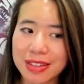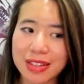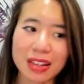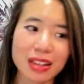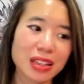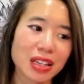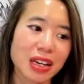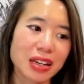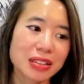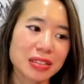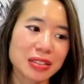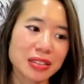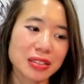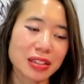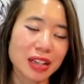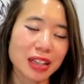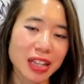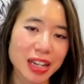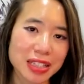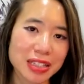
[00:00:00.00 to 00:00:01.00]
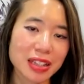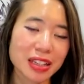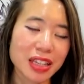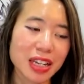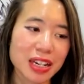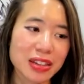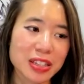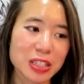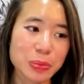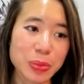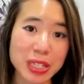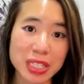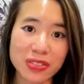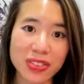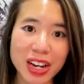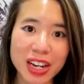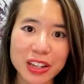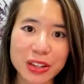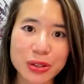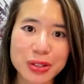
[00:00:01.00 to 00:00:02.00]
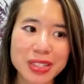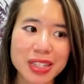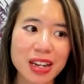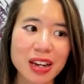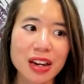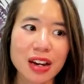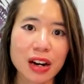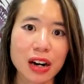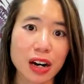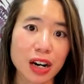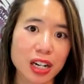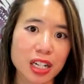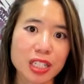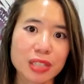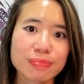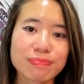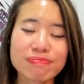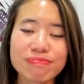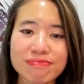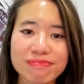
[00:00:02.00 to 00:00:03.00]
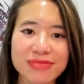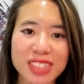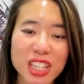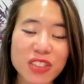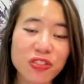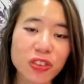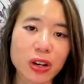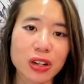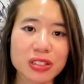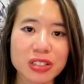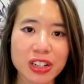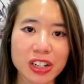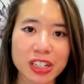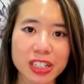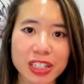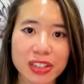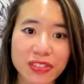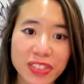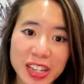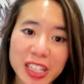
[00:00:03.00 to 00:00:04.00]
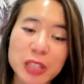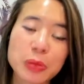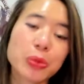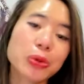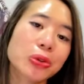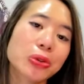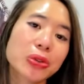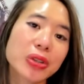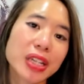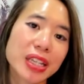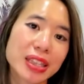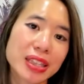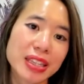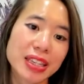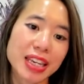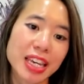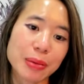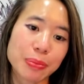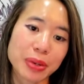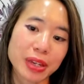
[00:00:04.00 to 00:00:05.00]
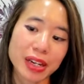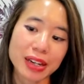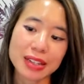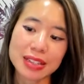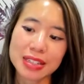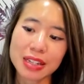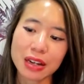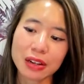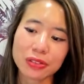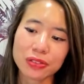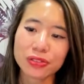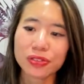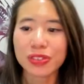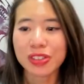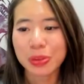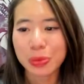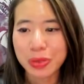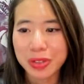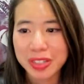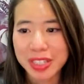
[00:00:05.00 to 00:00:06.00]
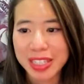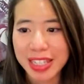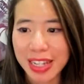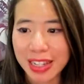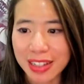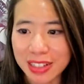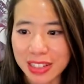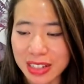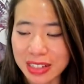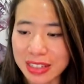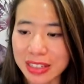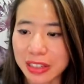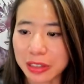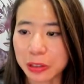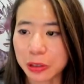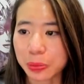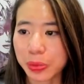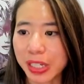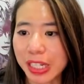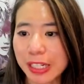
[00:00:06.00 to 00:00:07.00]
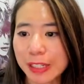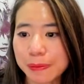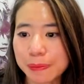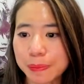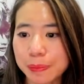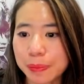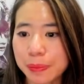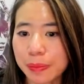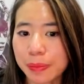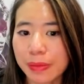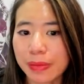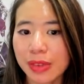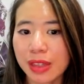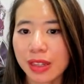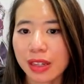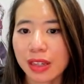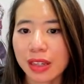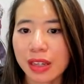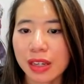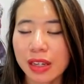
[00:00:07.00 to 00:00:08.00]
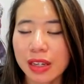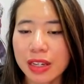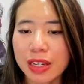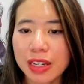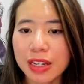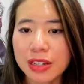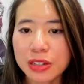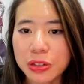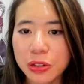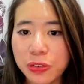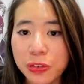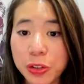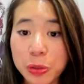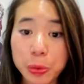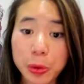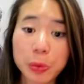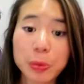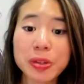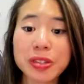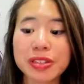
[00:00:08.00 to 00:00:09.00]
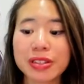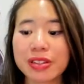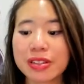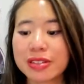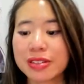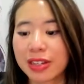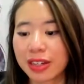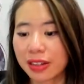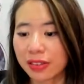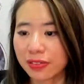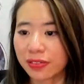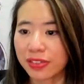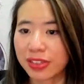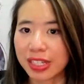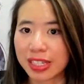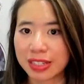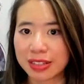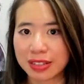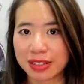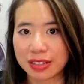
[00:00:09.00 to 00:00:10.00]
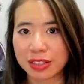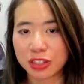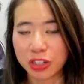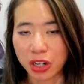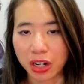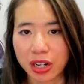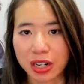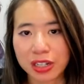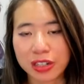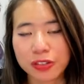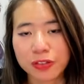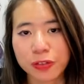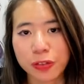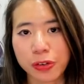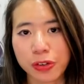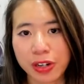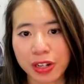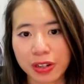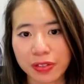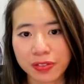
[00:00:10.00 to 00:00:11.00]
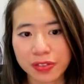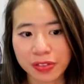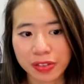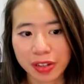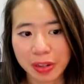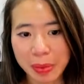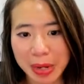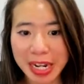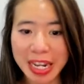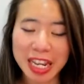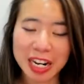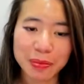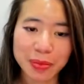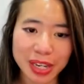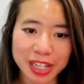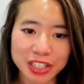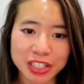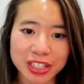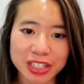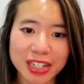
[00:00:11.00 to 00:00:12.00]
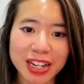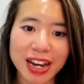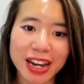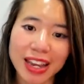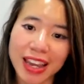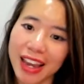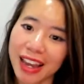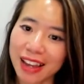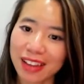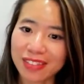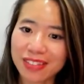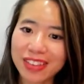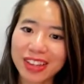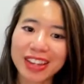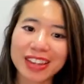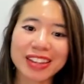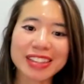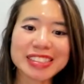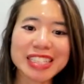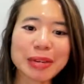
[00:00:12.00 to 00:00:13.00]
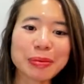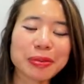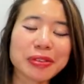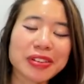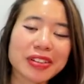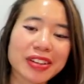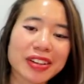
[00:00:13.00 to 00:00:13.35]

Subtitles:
a lot of these best values are default, are available in the API itself. And we'll see that in just a little bit. So for the purposes of this talk about animation, I have an example